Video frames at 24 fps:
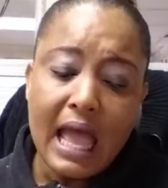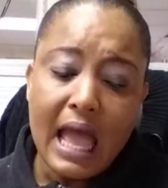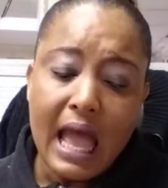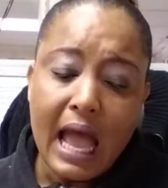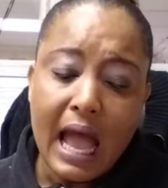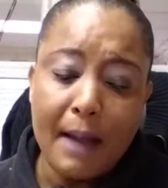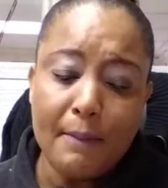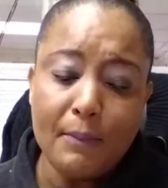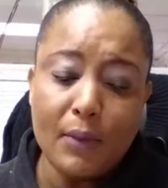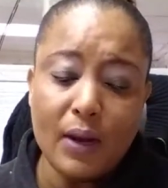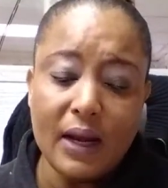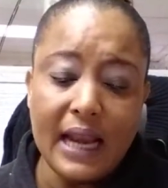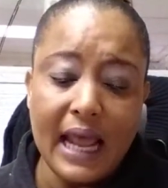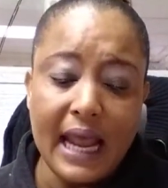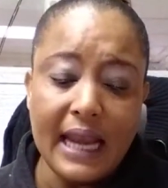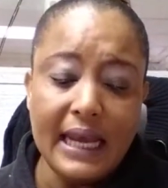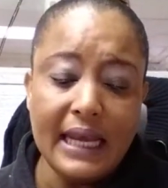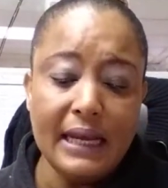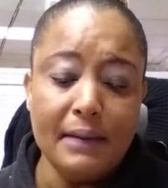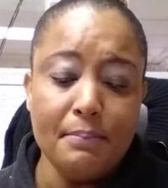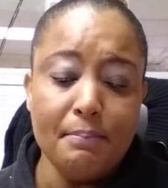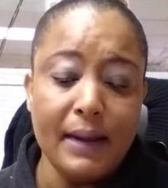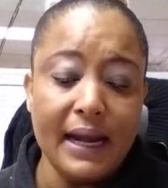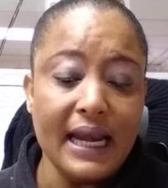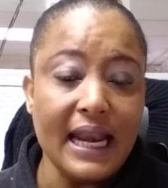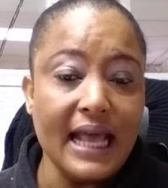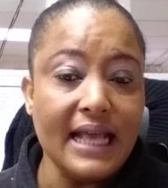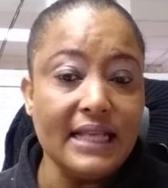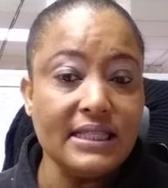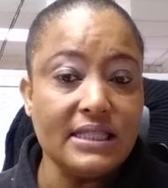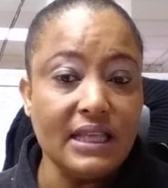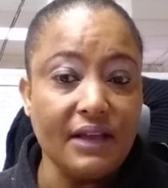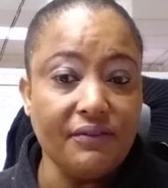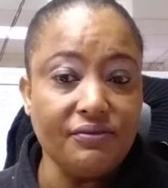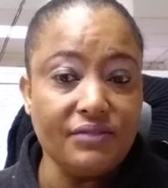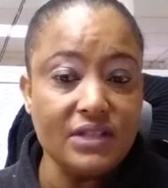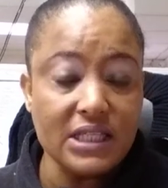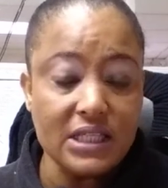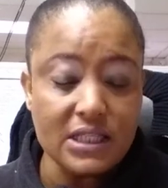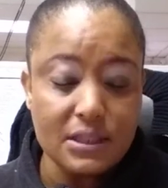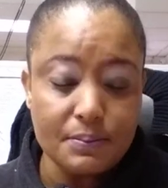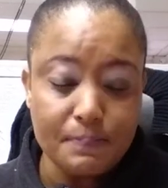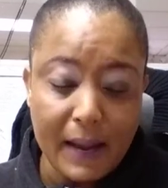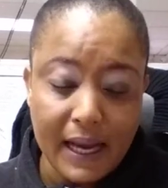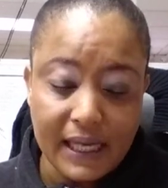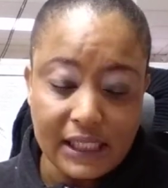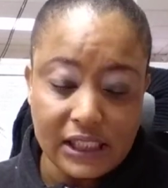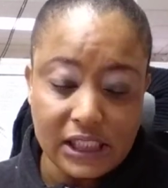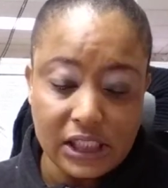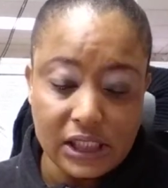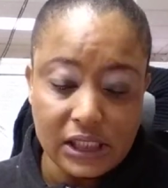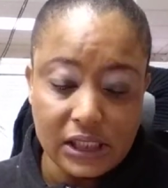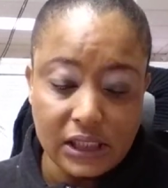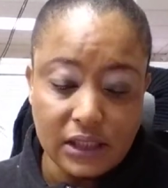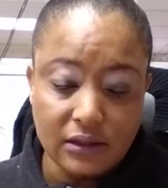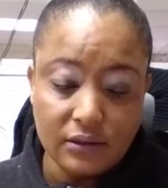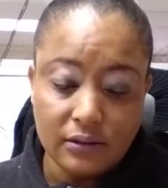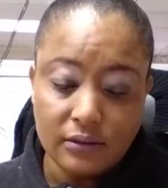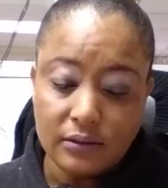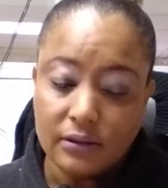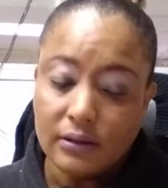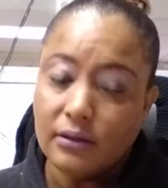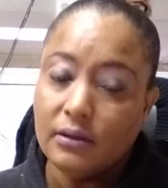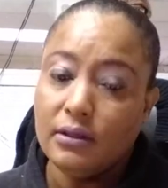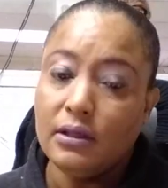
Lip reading: I'm gonna need Maryland safety inspection.